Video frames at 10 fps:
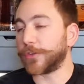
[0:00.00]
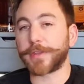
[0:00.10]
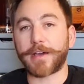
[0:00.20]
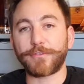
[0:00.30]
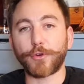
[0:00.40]

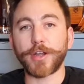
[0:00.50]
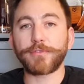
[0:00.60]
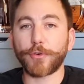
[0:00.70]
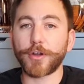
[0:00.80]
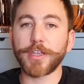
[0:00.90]
That
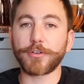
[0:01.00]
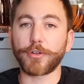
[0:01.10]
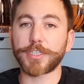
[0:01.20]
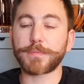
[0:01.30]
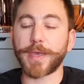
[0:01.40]

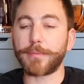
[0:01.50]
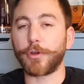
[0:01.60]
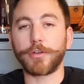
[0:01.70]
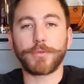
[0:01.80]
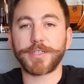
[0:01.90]
44-year-old
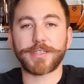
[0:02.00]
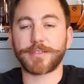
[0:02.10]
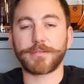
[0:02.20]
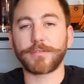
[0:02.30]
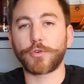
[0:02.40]
Speyburn
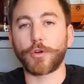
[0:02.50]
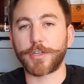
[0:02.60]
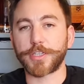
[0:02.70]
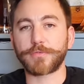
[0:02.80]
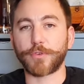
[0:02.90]
was
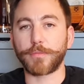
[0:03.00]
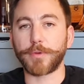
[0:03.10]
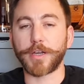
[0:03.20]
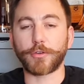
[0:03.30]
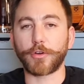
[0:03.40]
gorgeous from
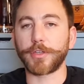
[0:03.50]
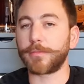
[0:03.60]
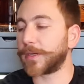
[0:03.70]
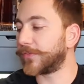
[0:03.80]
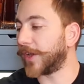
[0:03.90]
Gordon
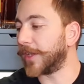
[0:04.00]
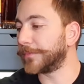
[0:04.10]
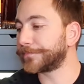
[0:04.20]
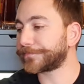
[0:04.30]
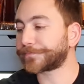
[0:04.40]
and MacPhail.